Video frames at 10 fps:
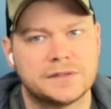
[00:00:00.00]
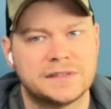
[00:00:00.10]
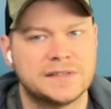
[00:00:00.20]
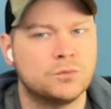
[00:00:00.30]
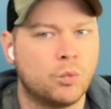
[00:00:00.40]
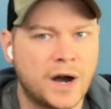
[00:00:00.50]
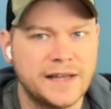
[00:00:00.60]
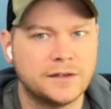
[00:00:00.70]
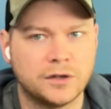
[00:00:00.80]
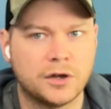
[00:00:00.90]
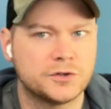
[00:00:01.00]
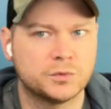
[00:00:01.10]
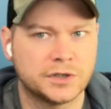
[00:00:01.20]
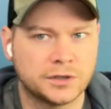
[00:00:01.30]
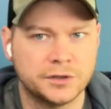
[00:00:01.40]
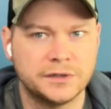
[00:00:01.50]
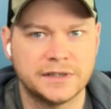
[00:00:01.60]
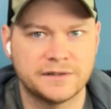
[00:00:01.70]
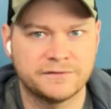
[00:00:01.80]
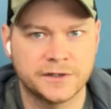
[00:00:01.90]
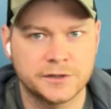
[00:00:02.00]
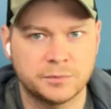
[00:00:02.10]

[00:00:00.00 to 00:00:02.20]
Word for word: to see why the laws were included in the first